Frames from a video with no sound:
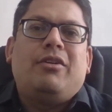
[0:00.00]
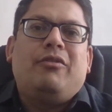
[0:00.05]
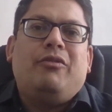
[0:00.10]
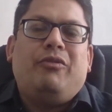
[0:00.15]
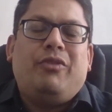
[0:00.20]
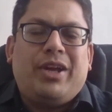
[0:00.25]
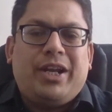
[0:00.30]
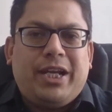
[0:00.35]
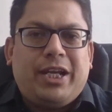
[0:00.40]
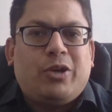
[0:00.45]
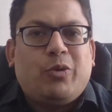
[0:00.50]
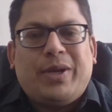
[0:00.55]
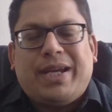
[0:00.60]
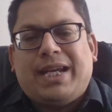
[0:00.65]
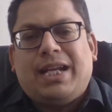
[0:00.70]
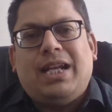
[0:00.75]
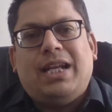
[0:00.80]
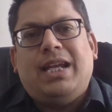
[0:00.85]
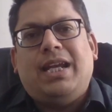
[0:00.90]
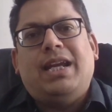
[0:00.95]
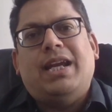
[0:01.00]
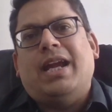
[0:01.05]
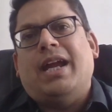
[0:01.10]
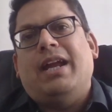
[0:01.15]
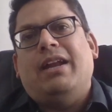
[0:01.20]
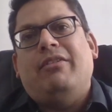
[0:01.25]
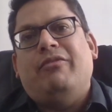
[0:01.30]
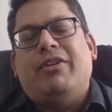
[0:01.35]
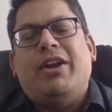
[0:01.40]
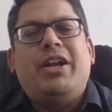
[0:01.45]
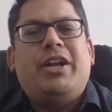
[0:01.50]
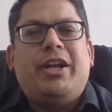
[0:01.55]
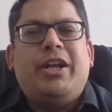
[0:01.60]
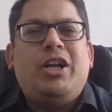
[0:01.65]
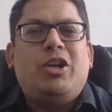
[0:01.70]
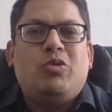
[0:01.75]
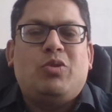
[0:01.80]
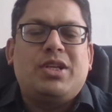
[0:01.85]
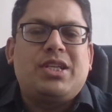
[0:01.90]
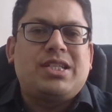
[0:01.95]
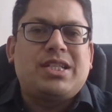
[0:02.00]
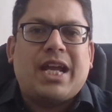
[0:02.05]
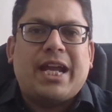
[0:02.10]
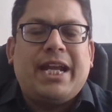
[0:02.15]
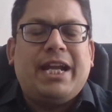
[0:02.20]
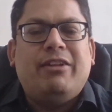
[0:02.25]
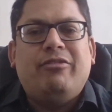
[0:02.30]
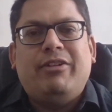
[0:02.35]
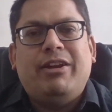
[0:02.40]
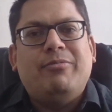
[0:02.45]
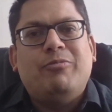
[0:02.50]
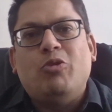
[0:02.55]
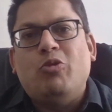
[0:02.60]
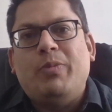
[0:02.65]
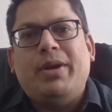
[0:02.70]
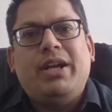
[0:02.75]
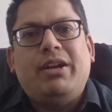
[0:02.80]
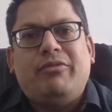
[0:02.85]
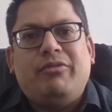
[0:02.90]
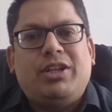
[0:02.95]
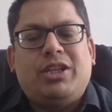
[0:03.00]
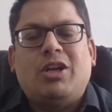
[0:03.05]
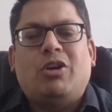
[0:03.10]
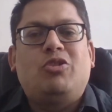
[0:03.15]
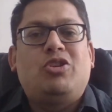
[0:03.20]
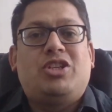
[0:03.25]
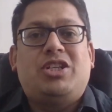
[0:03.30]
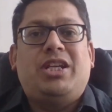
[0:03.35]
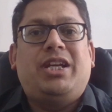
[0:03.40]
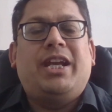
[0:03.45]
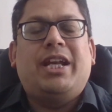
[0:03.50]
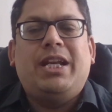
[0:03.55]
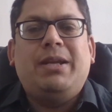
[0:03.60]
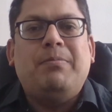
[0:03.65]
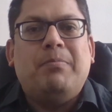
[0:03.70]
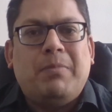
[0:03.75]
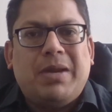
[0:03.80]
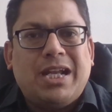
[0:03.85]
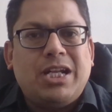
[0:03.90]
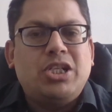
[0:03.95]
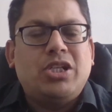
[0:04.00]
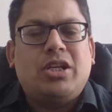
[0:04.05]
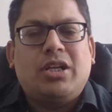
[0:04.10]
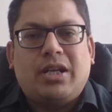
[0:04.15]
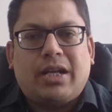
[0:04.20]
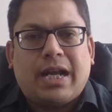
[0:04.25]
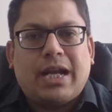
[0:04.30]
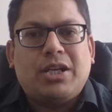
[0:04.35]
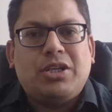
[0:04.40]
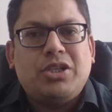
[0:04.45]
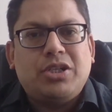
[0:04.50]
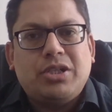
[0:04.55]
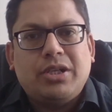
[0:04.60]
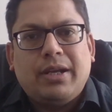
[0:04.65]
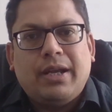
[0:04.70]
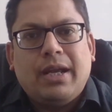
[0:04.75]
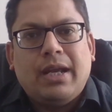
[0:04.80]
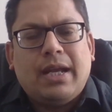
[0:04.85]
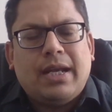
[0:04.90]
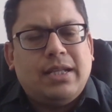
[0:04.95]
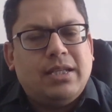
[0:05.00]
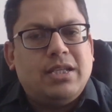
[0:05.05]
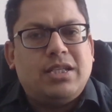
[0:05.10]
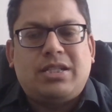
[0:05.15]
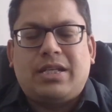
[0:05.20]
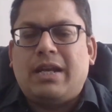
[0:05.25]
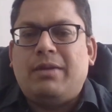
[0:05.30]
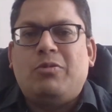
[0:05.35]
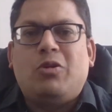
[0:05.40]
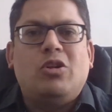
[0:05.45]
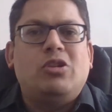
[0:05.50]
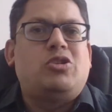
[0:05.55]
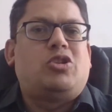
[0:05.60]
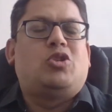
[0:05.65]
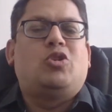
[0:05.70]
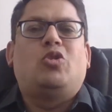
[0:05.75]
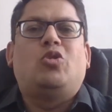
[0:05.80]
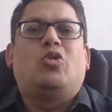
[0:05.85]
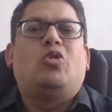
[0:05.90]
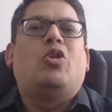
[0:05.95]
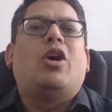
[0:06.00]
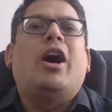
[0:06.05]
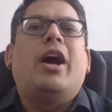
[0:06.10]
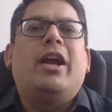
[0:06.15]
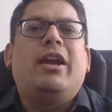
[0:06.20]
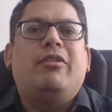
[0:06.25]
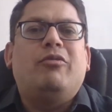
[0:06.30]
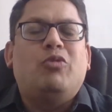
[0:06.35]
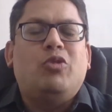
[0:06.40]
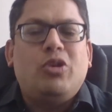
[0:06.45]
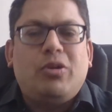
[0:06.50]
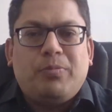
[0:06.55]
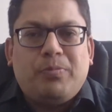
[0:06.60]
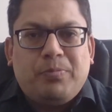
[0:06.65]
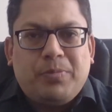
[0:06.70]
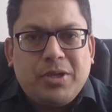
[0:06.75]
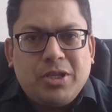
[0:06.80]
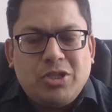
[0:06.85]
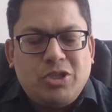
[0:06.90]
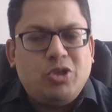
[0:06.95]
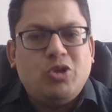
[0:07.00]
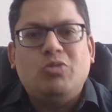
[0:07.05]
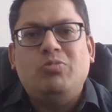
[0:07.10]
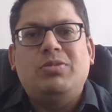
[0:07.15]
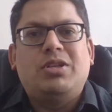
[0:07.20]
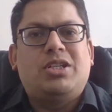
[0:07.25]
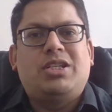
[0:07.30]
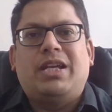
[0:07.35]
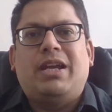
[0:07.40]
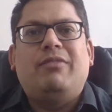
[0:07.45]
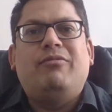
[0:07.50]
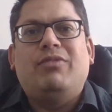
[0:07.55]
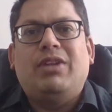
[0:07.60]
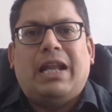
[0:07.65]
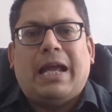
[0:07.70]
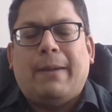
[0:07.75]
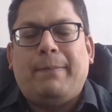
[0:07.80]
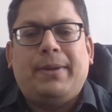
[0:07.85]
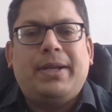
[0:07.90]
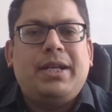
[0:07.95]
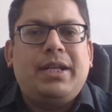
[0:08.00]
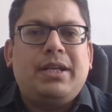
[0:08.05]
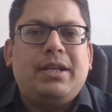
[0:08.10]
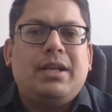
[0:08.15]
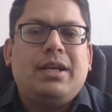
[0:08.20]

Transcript: very quickly and went into a sideway movement without seeing any major crash. This time also, I would presume the same will happen,